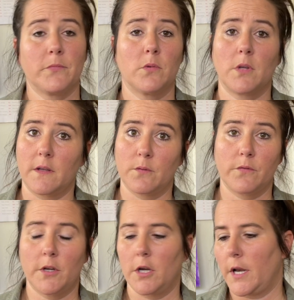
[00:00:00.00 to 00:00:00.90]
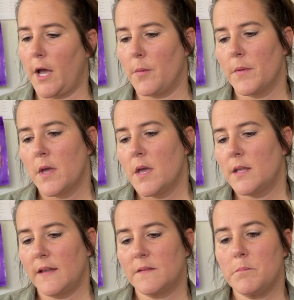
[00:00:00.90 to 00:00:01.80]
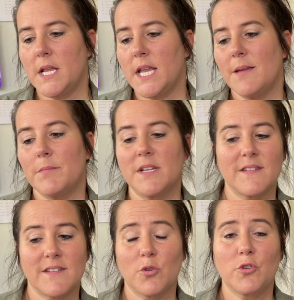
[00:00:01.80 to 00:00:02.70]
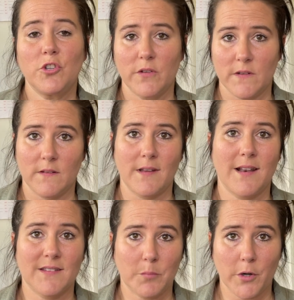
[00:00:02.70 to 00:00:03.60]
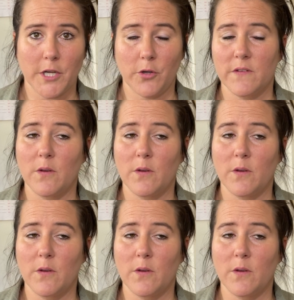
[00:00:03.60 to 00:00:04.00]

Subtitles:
I guess we'll figure it out. It has many medicinal uses and it's perennial.